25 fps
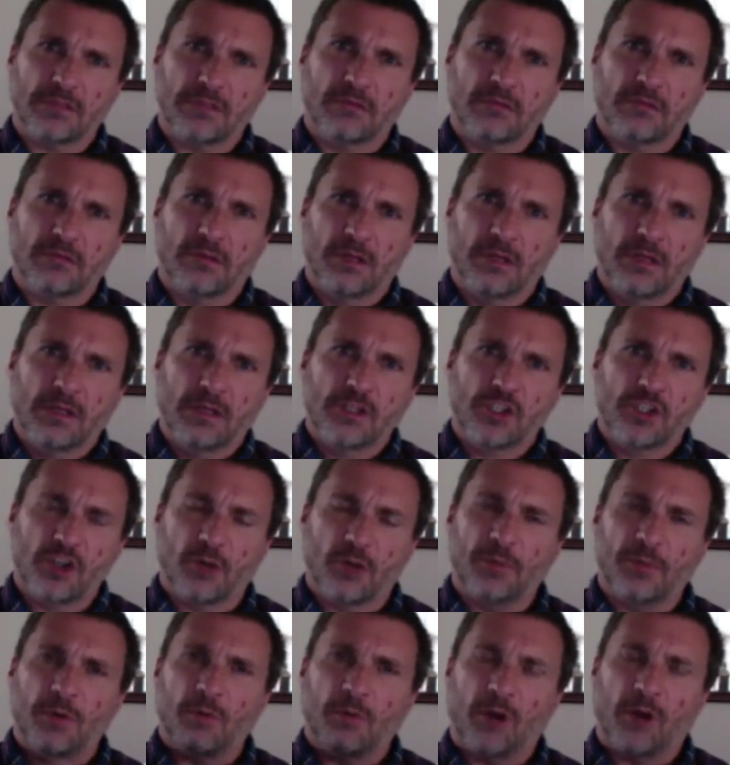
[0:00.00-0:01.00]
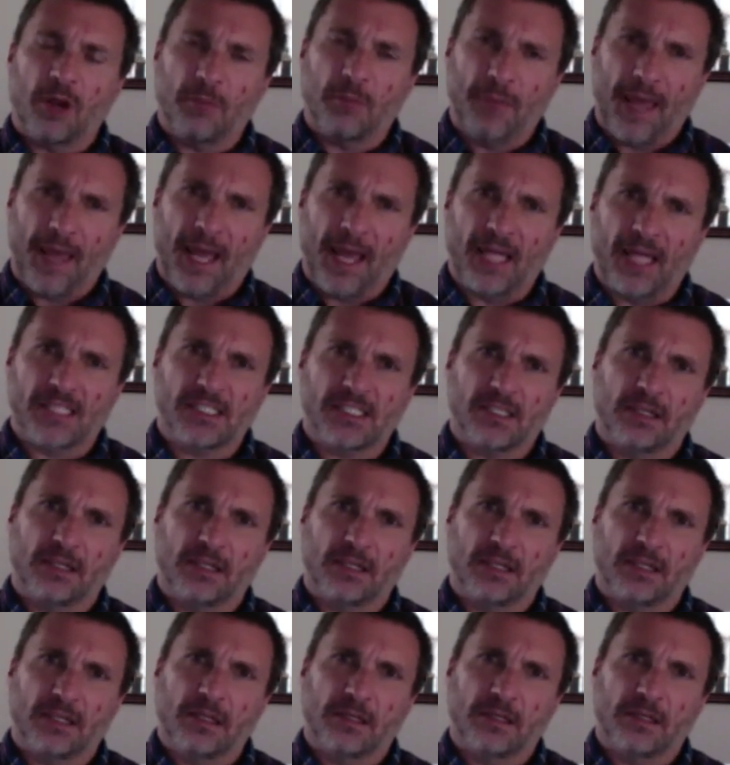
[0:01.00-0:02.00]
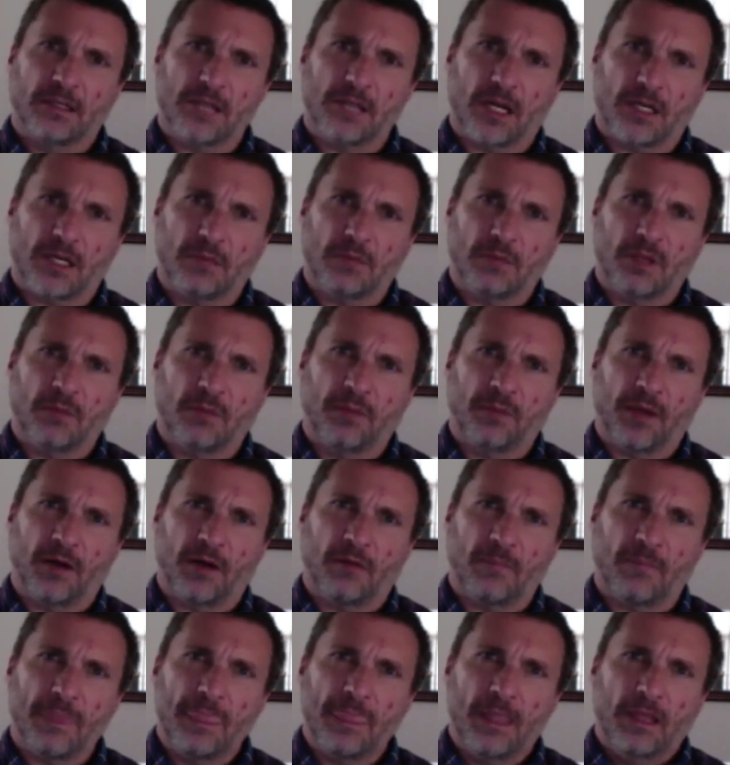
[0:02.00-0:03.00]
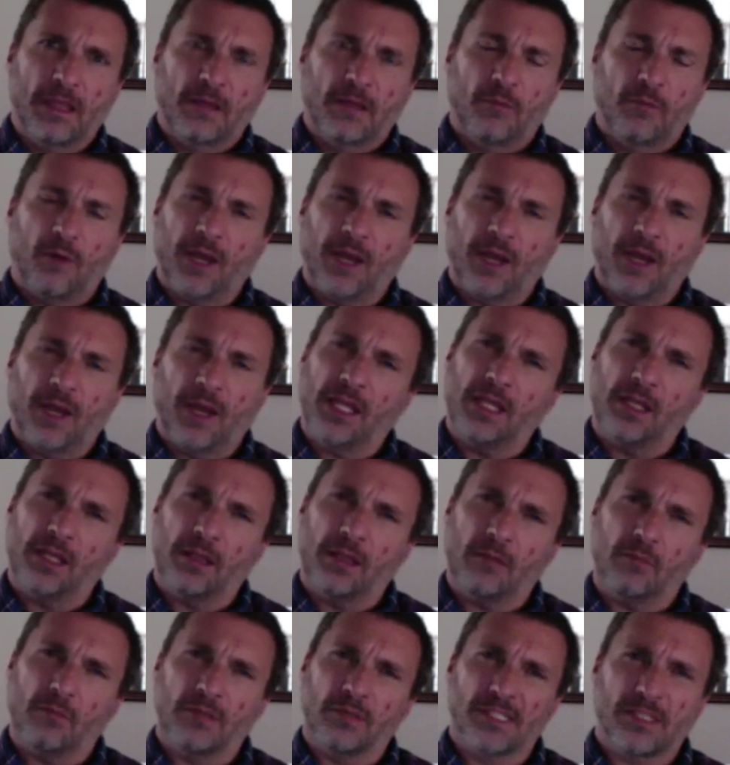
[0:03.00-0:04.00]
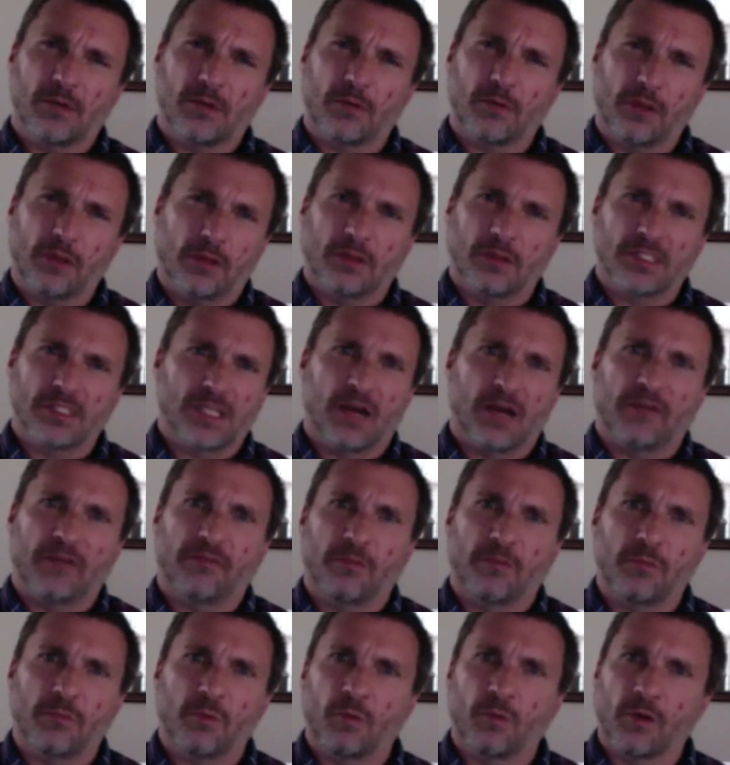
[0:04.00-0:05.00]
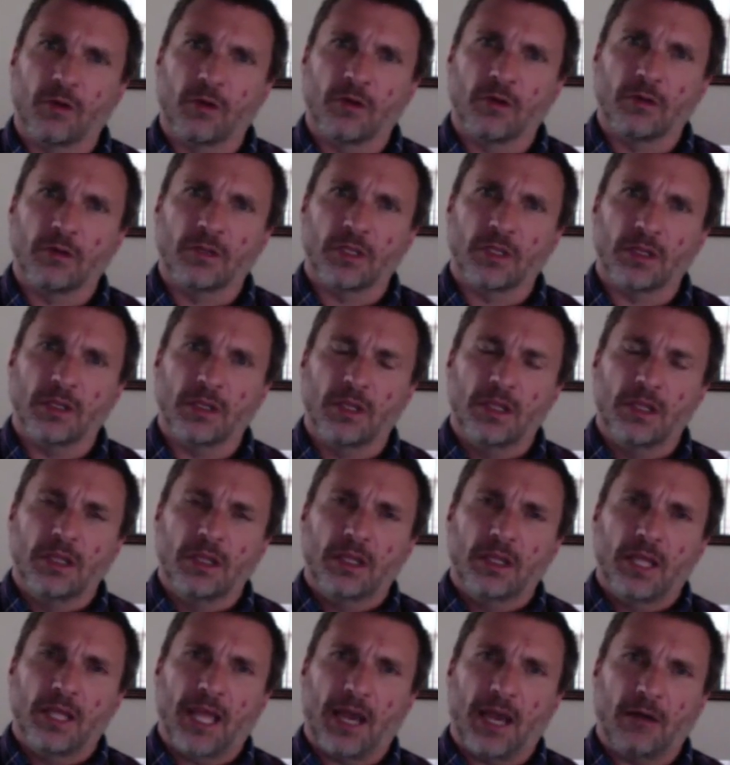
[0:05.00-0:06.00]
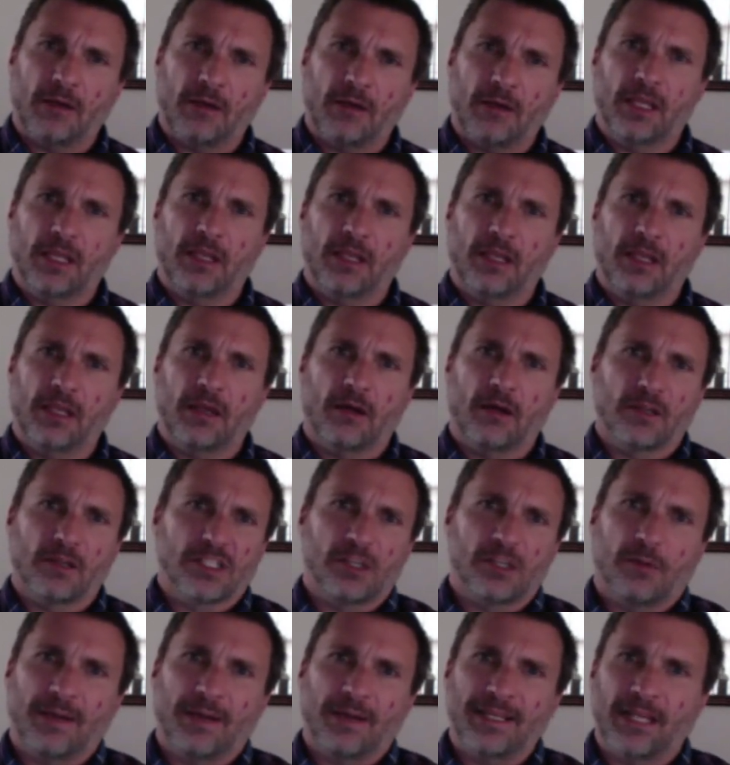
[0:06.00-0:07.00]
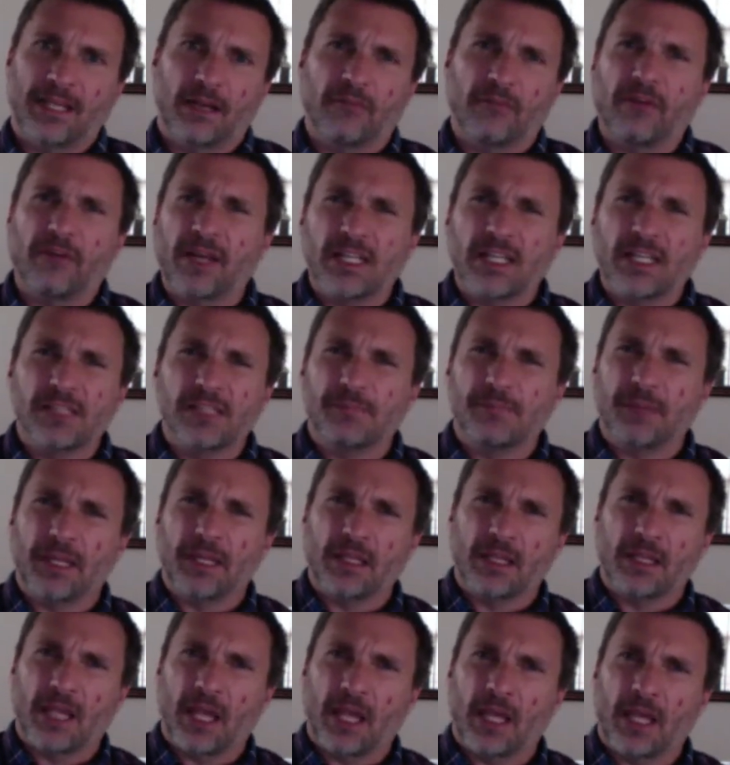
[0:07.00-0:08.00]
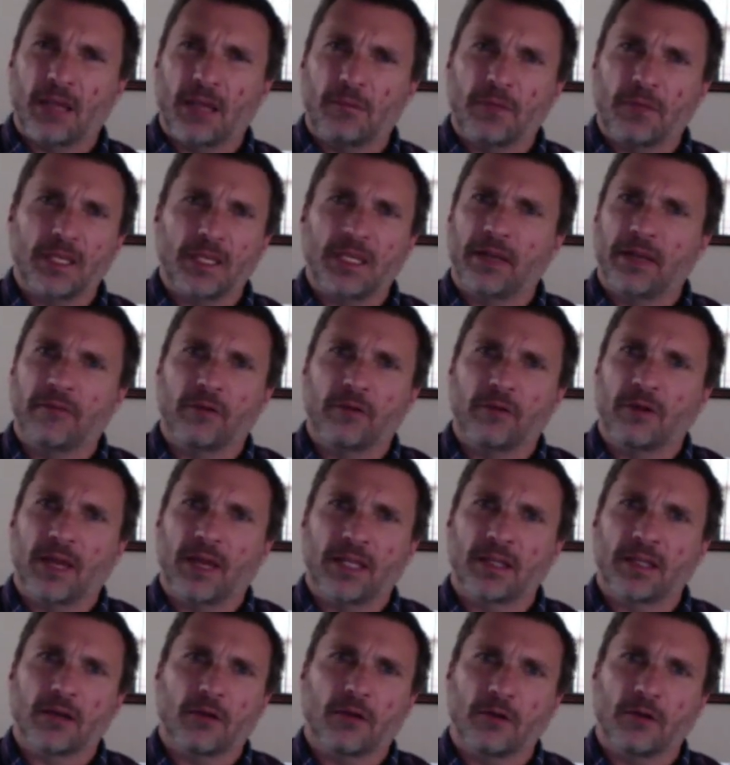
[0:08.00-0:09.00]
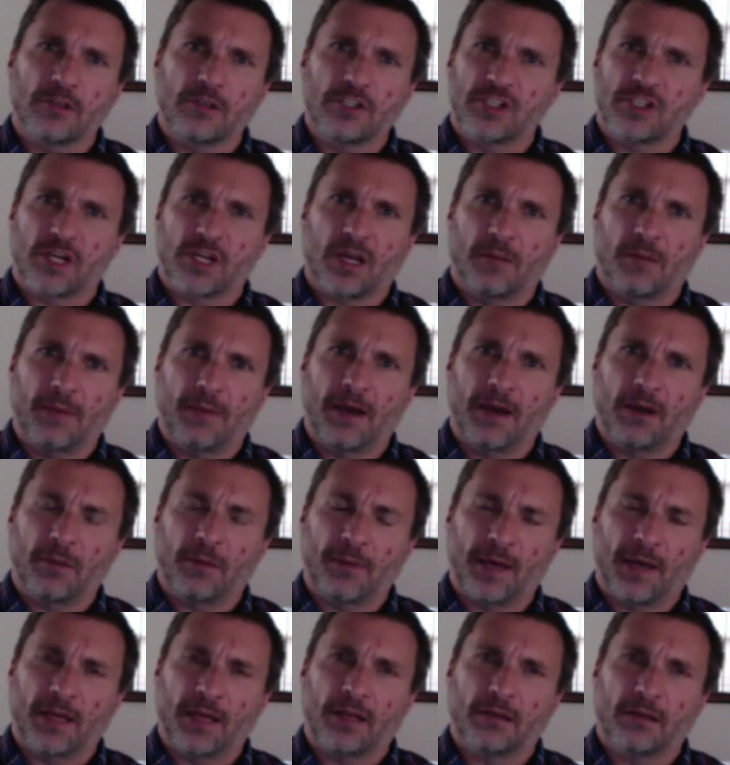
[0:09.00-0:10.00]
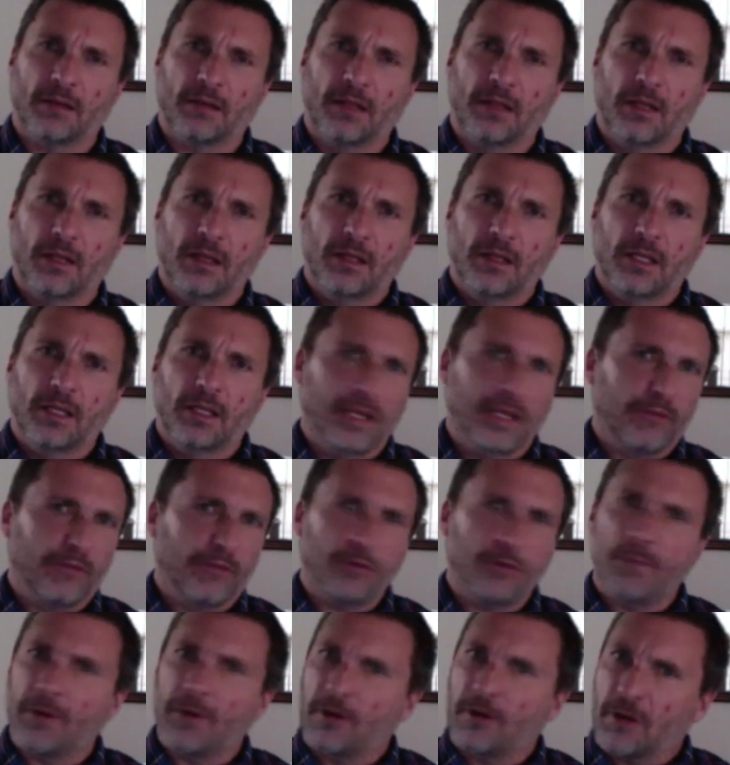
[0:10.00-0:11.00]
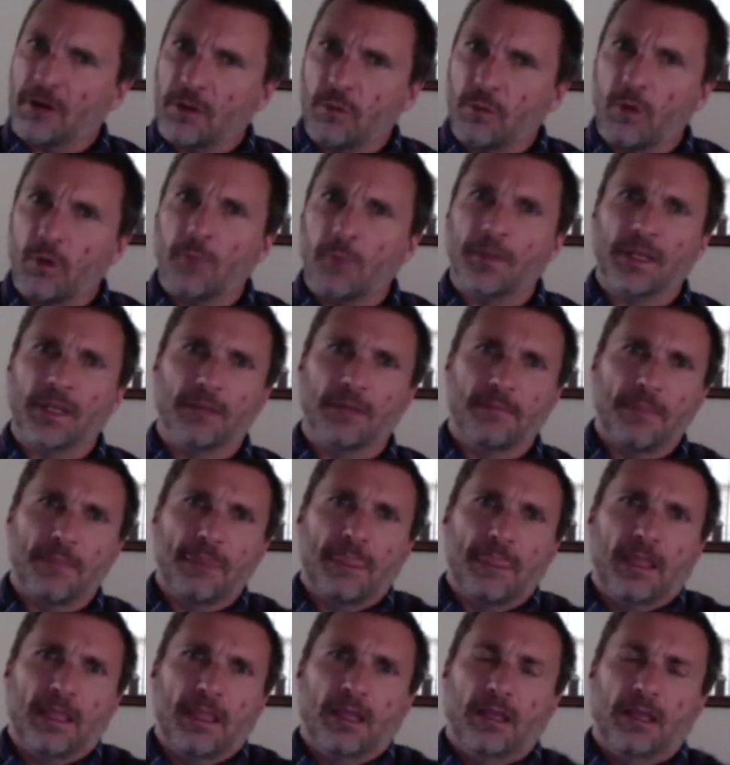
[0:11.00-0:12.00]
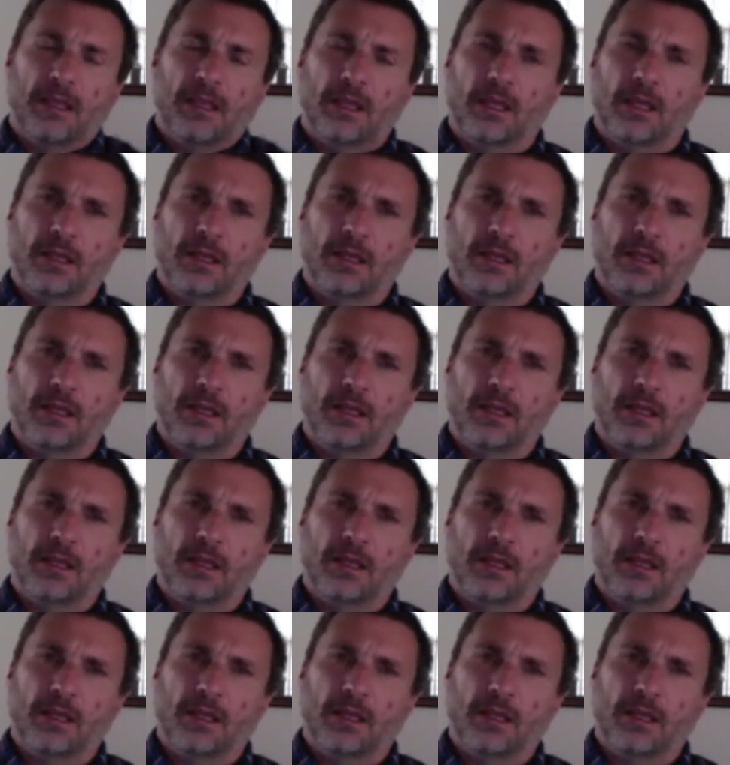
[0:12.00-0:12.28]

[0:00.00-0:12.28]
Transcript: showed me where he passed, and he talked to me about why he was so closed off from the world, and how he also identified as being gay, but he never had the courage to come out about it. He never married a woman. And